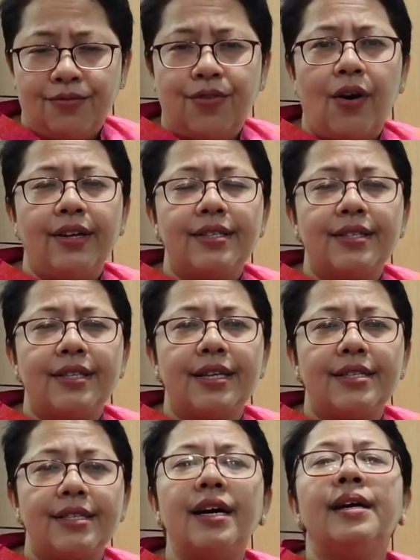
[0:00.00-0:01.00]
Voice
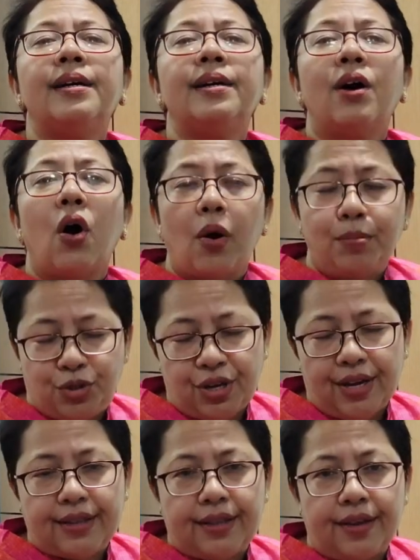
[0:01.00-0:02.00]
is the
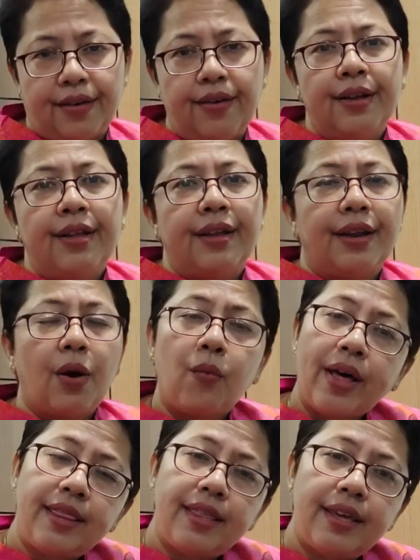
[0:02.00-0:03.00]
object there. Now
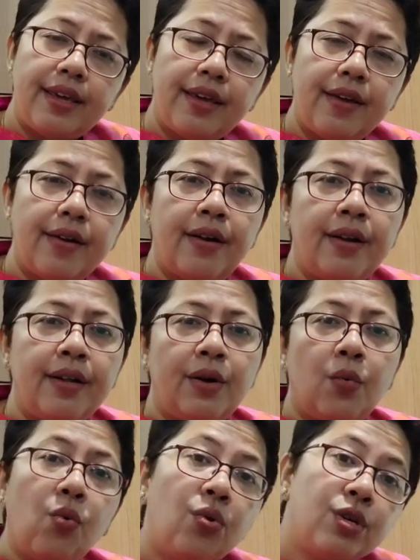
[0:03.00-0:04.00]
one thing here,
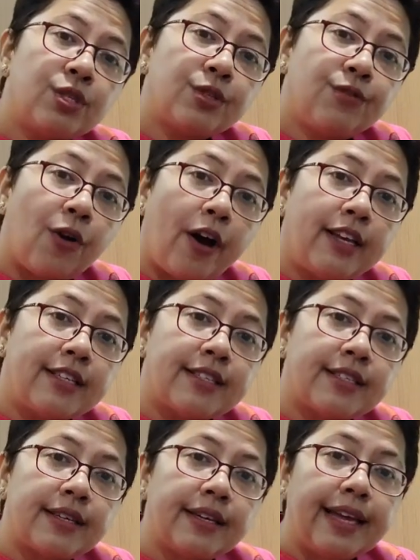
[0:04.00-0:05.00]
whose
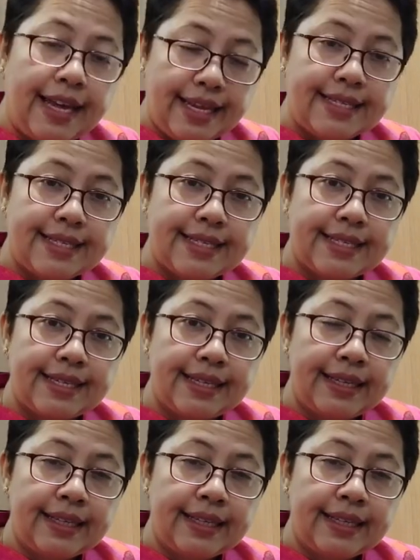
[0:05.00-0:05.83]
voice? His.